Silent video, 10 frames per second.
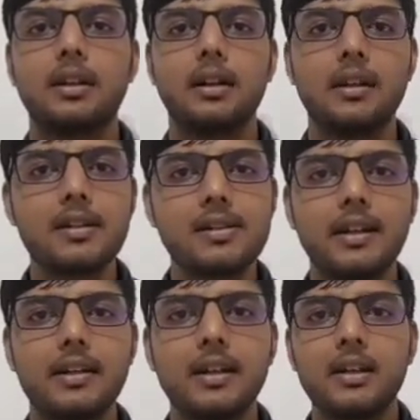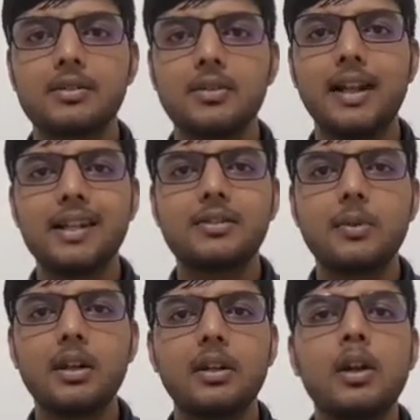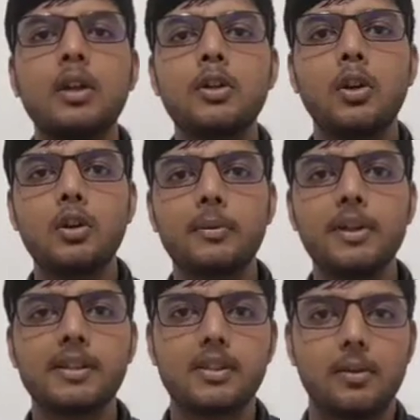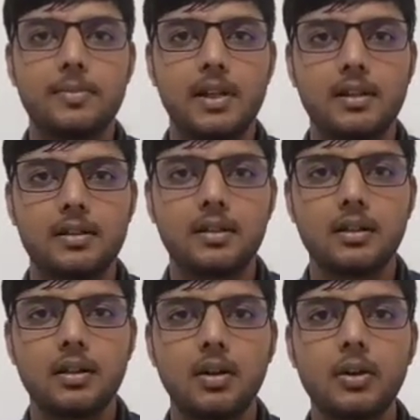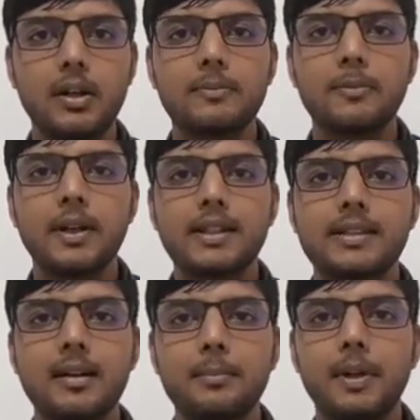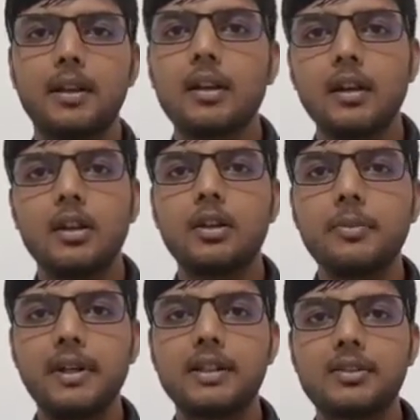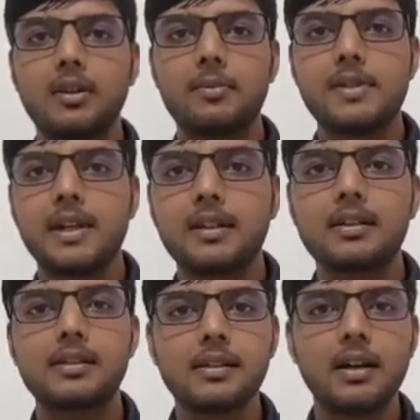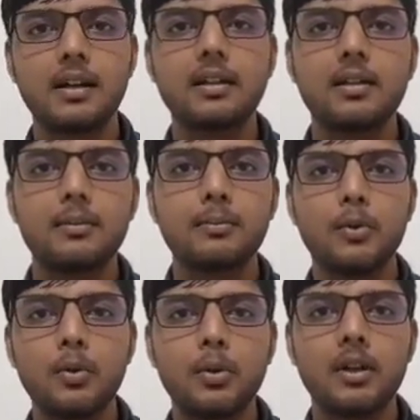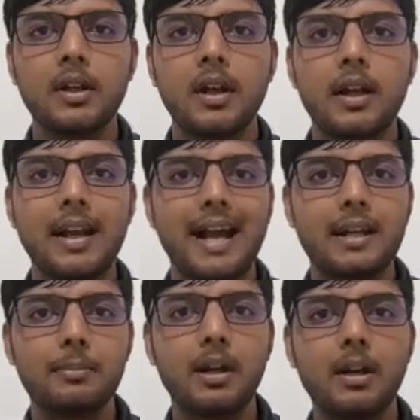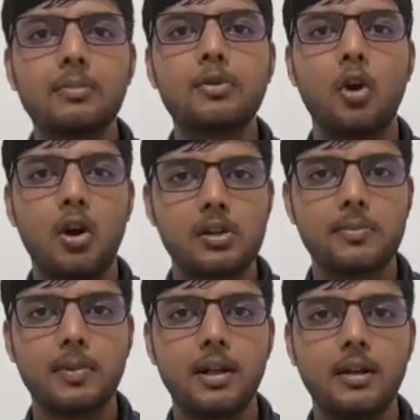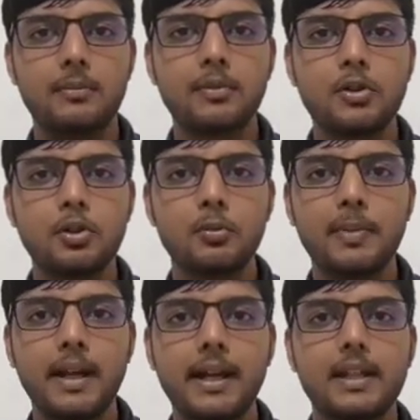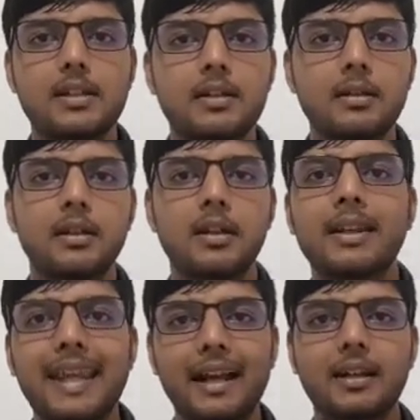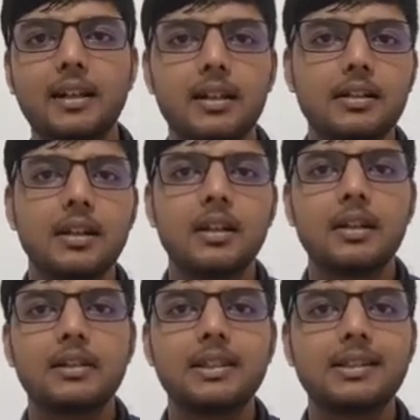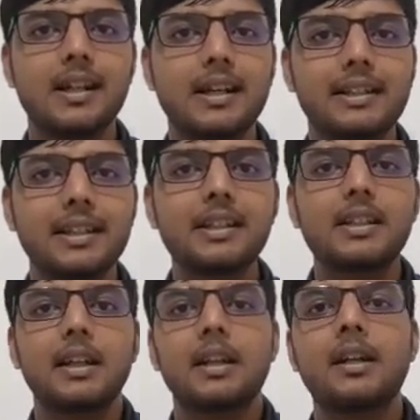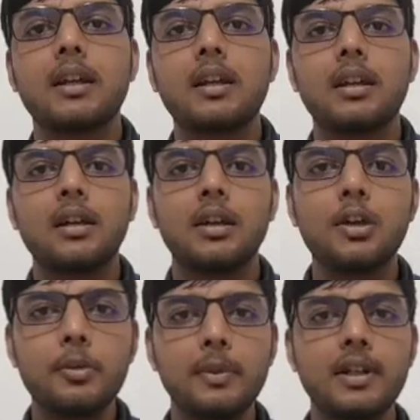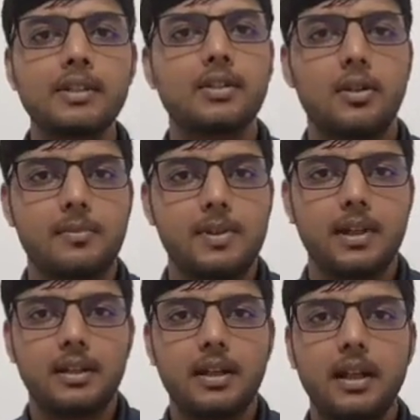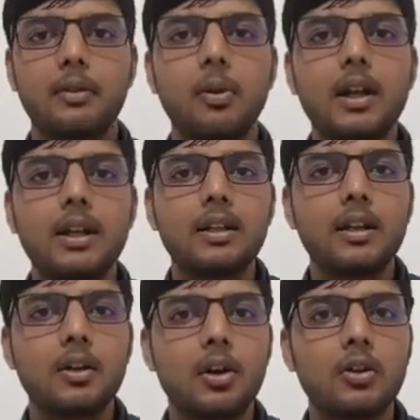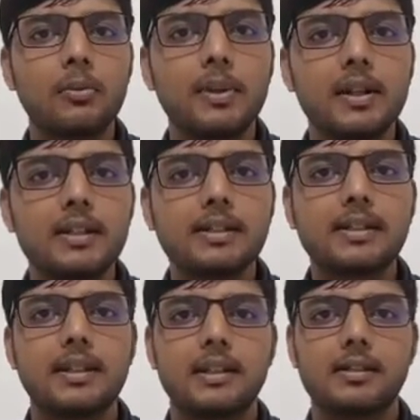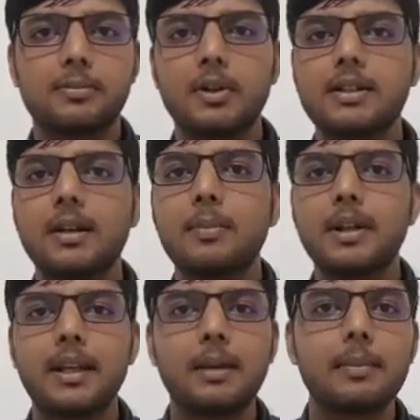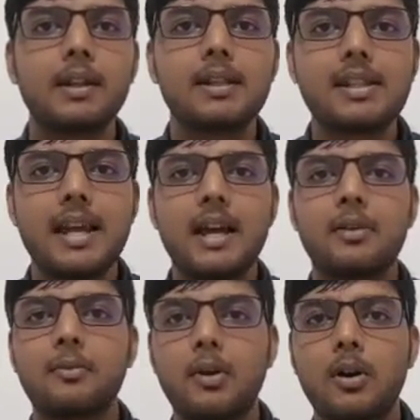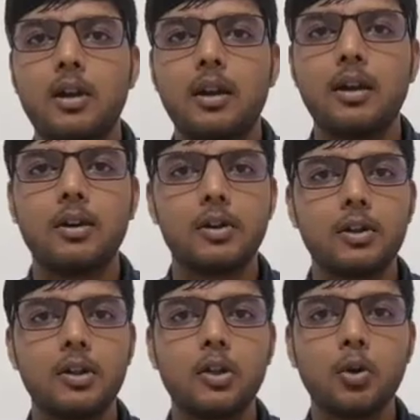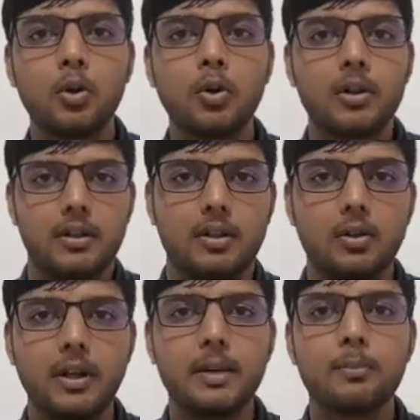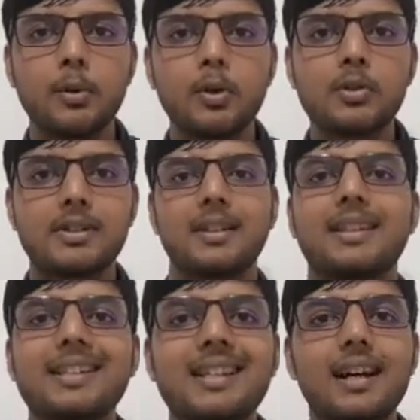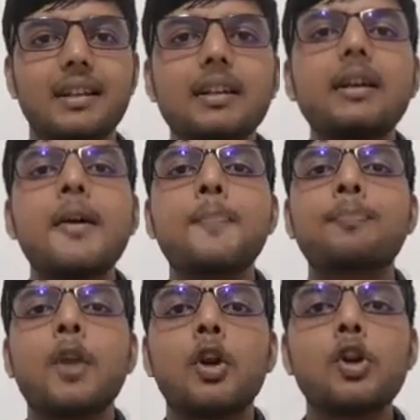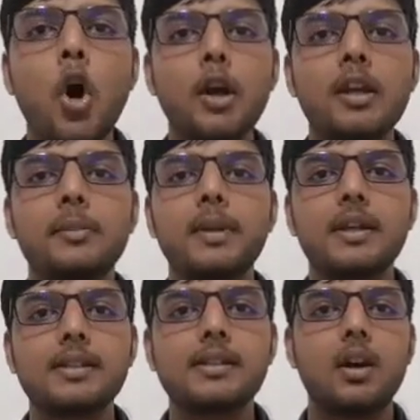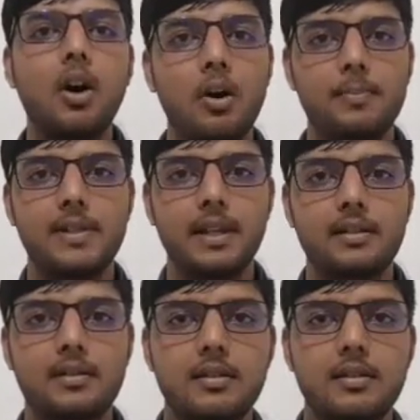Understand? So that is what? Non-luminous object. Okay, for example, luminous object, sun, moon, light bulb, torch bulb, tube light, candle, these are the luminous object. And what are the non-luminous? Yes, for example, table, chair, wall, door, okay, books, these are the non-luminous object.